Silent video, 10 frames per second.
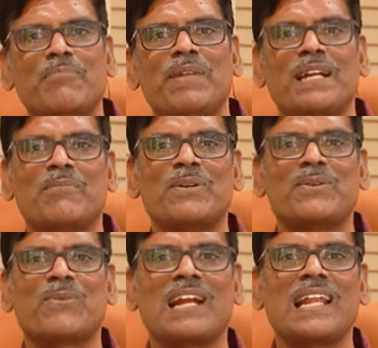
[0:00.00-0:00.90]
I made
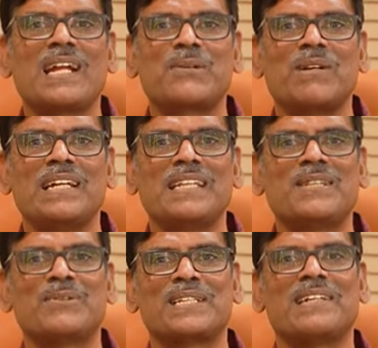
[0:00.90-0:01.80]
about
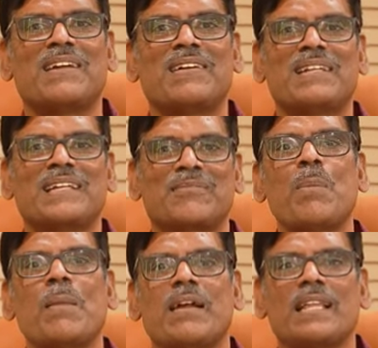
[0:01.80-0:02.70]

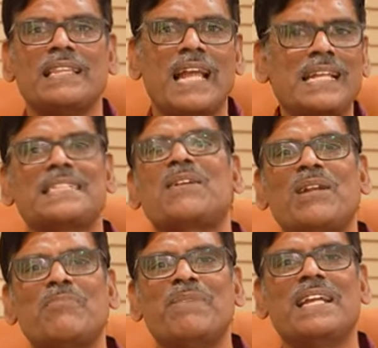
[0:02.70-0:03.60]
$120,000. That
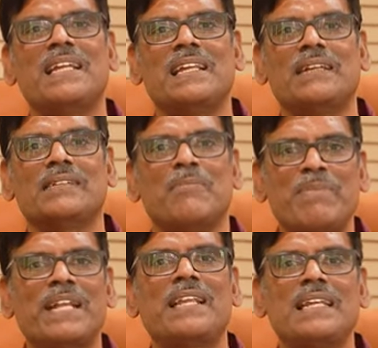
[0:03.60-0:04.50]
is not a big deal.
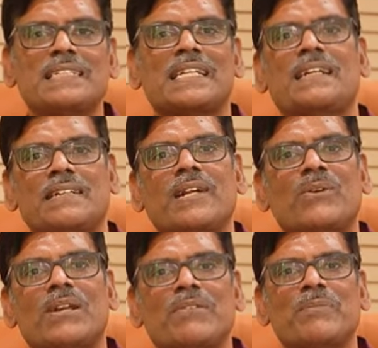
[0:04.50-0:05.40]
The big deal is that
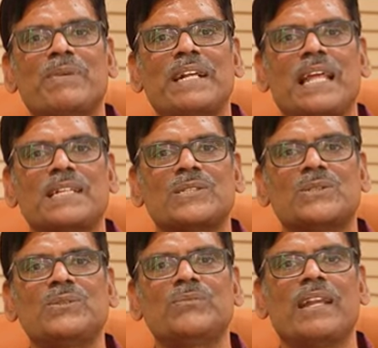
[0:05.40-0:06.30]
I don't have to pay
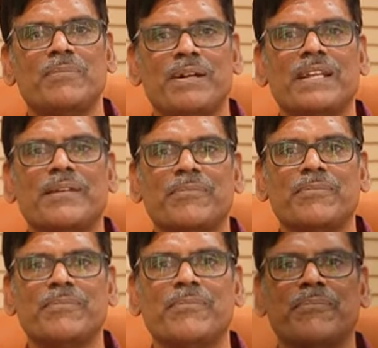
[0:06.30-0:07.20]
tax to anybody.
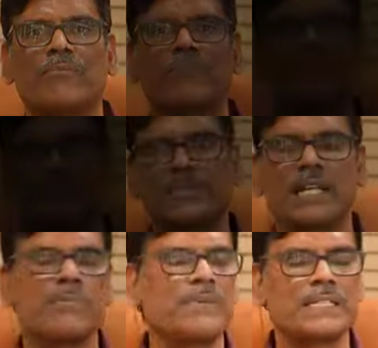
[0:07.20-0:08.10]

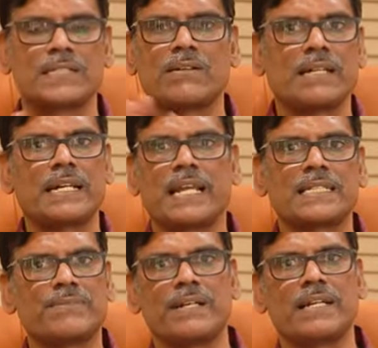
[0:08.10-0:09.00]
Singapore is not
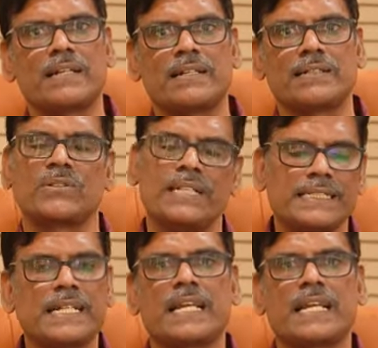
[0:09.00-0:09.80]
a tax-free country, so there's